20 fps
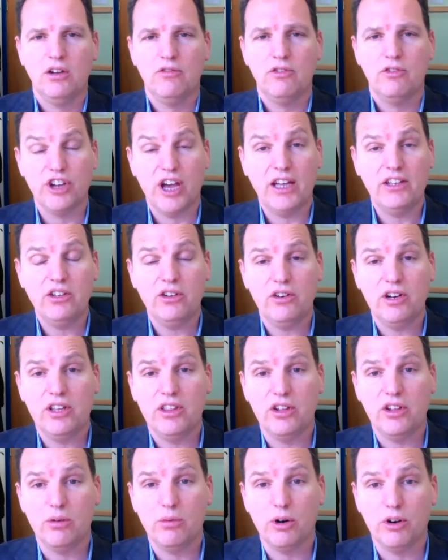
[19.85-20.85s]
For January,
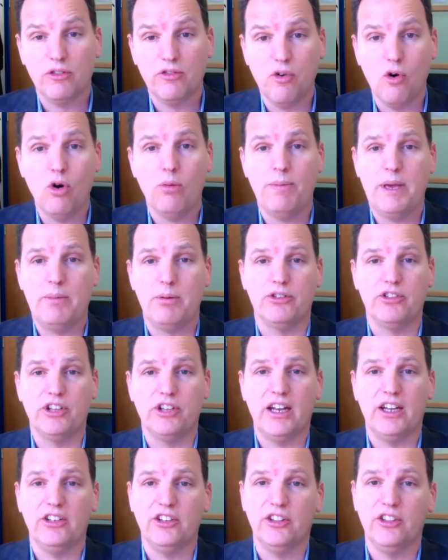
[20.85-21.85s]
there were 4 papers
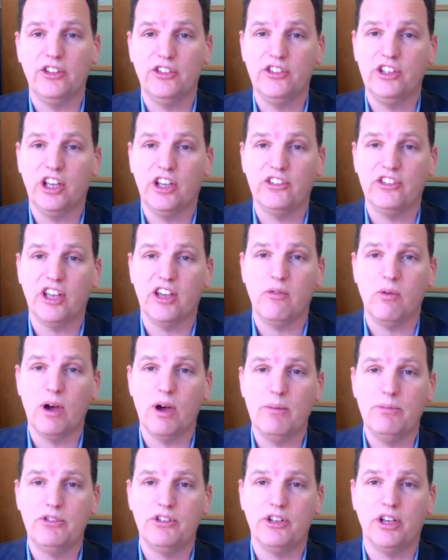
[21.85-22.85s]
added to the CSF
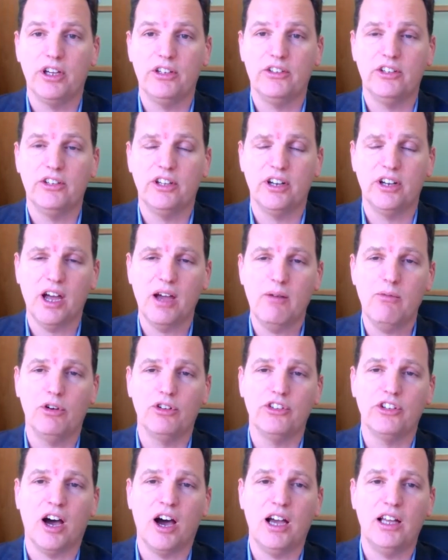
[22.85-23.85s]
website, and I want
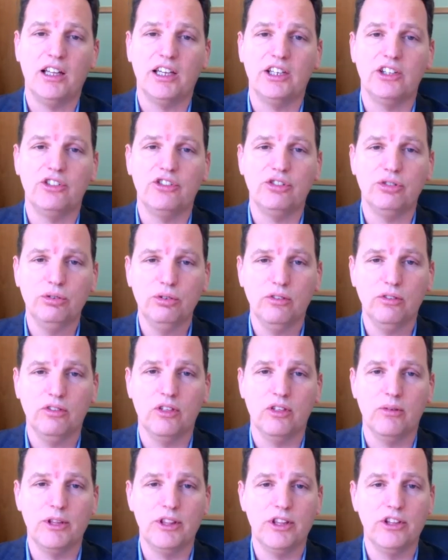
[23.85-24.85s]
to highlight 2 of
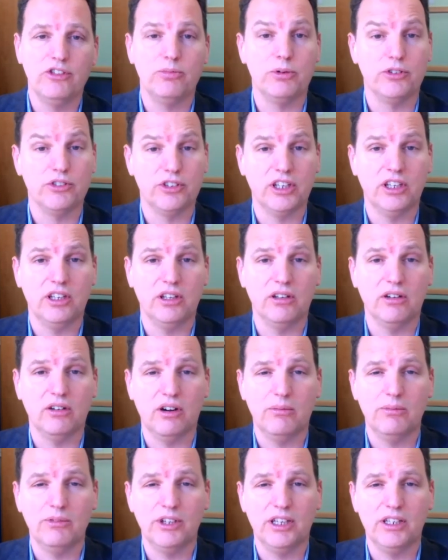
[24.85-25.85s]
them in this particular
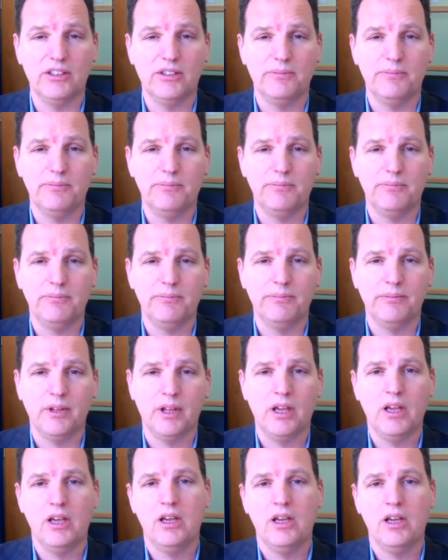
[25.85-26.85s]
update.
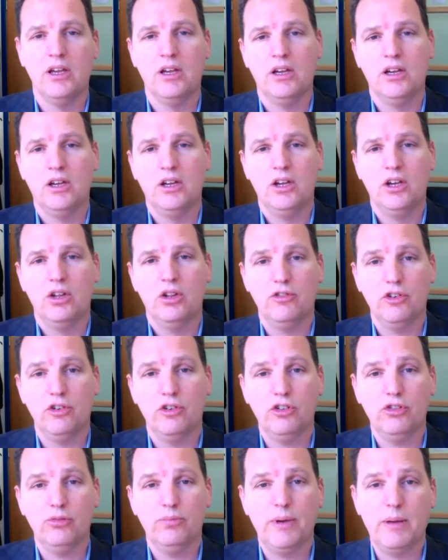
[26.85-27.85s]
The
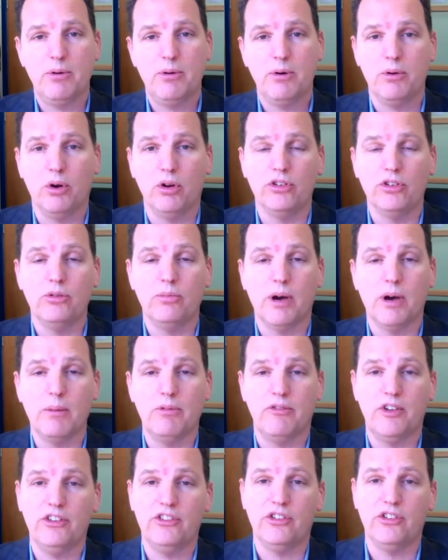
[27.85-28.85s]
first paper, brought to you by
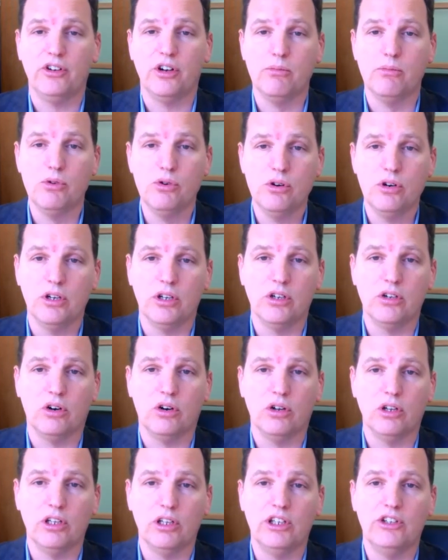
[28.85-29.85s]
Professor Narmour and
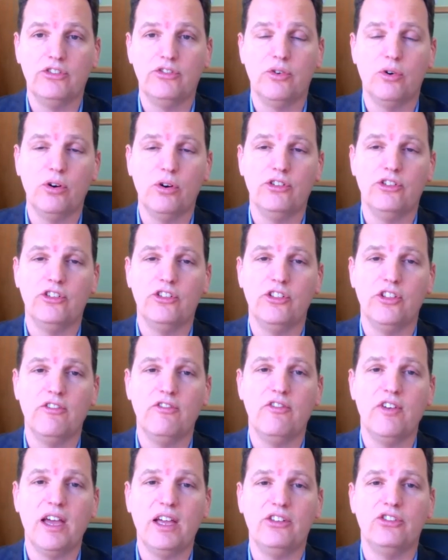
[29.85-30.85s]
colleagues, focuses on the
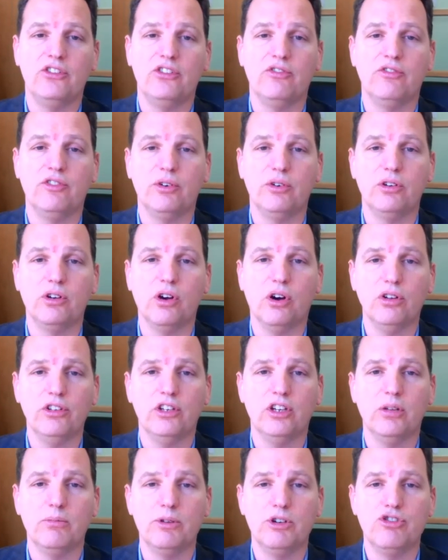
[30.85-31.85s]
effects of
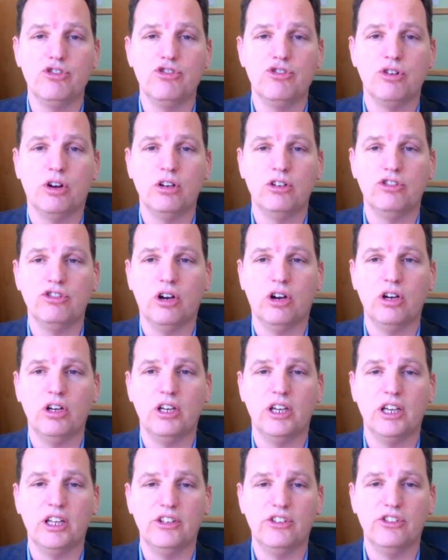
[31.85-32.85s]
filgotinib in drug-drug
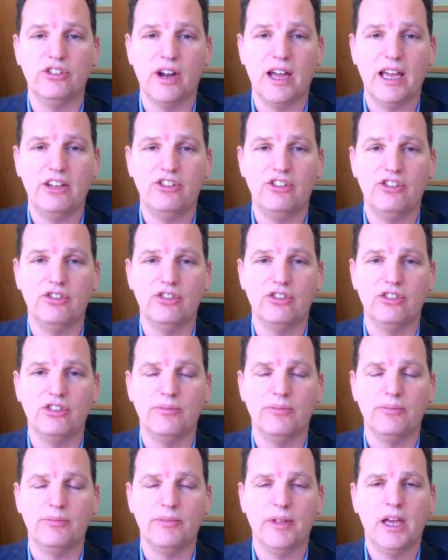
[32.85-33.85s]

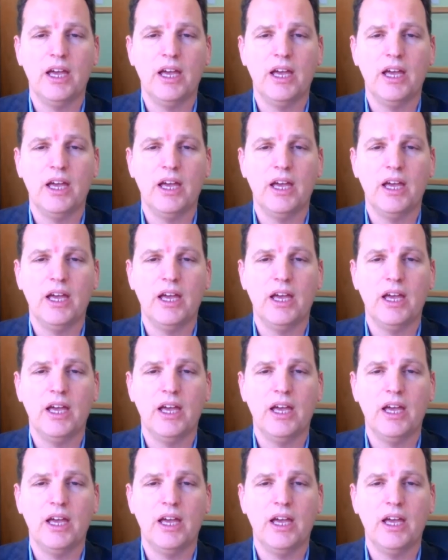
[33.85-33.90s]
interactions.